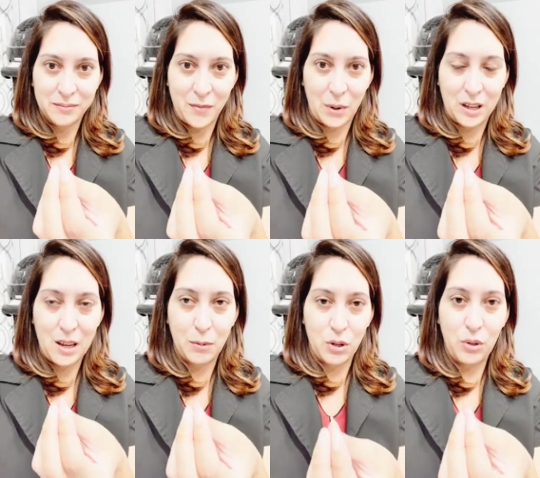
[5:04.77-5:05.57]
You want to
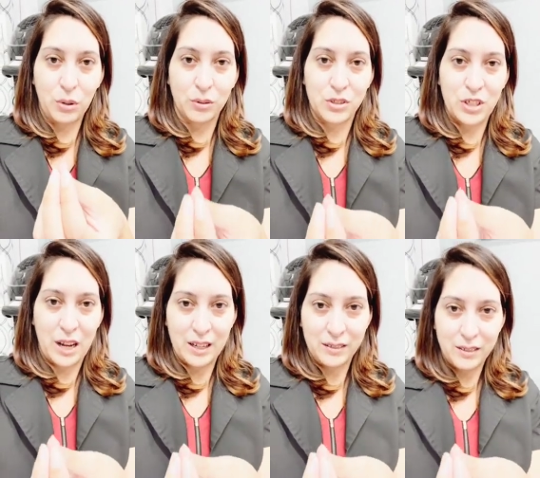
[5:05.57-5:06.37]
keep the cuticle
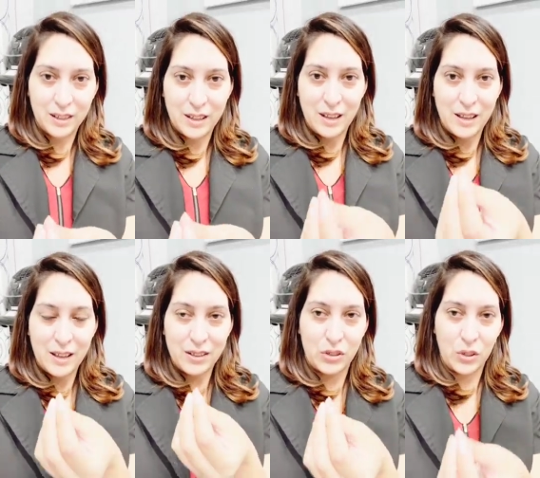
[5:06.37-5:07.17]
shut
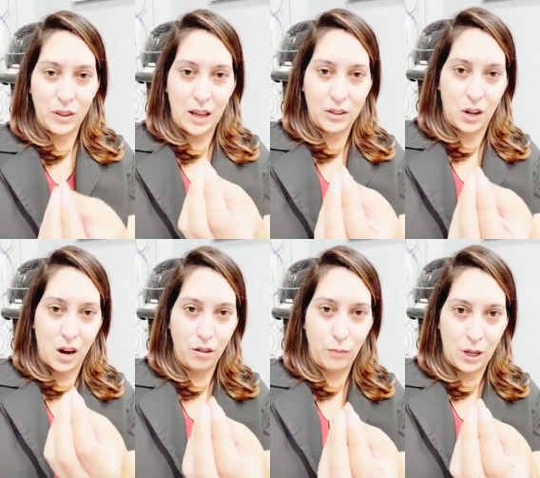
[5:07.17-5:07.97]
so that the
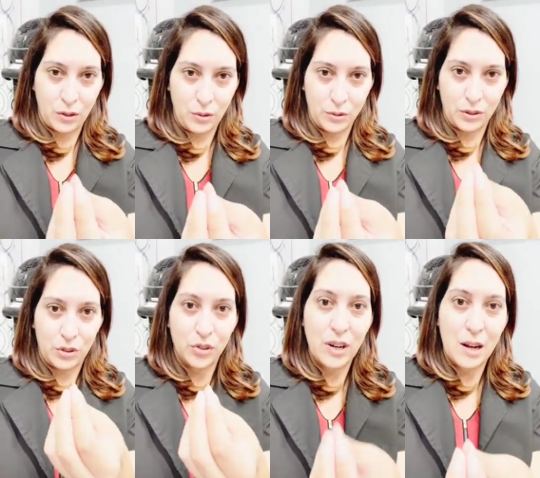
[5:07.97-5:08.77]
color molecules are
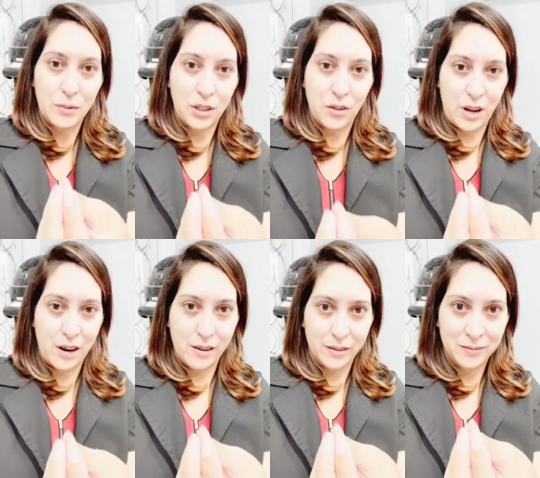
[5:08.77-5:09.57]
trapped in your
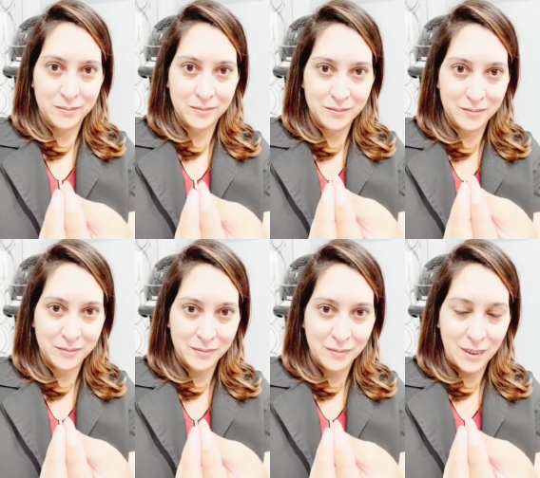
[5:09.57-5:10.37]
hair.
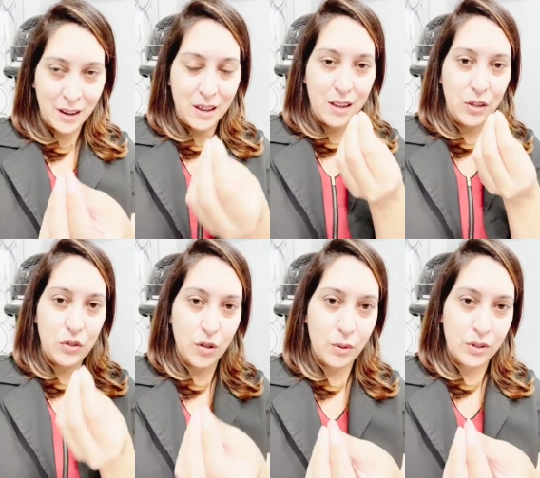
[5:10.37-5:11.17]
In
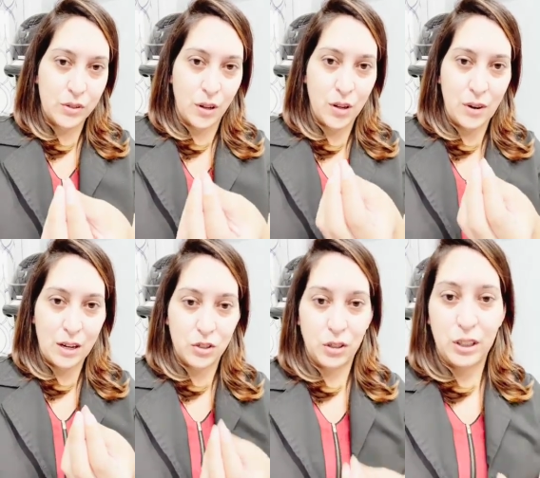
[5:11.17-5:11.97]
doing so, you're
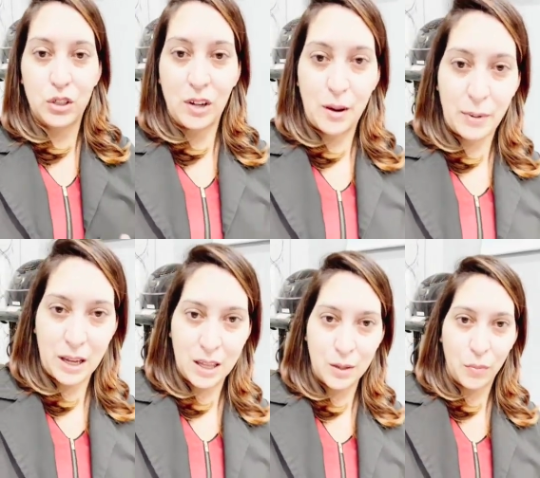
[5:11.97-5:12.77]
actually trapping
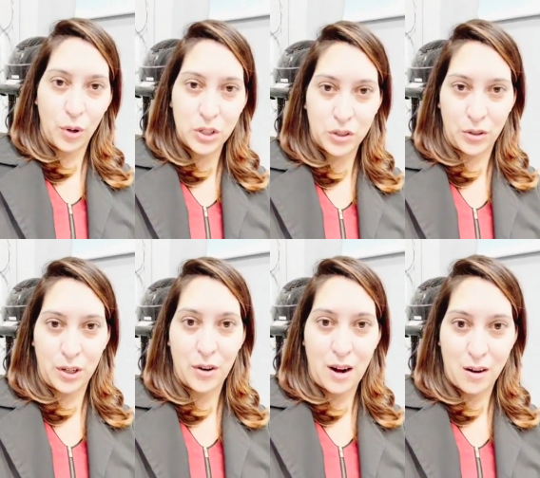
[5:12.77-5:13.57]
in the moisture to
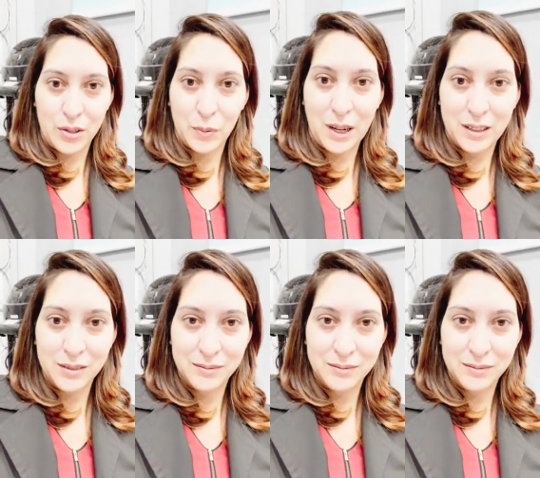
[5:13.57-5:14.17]
your hair as well.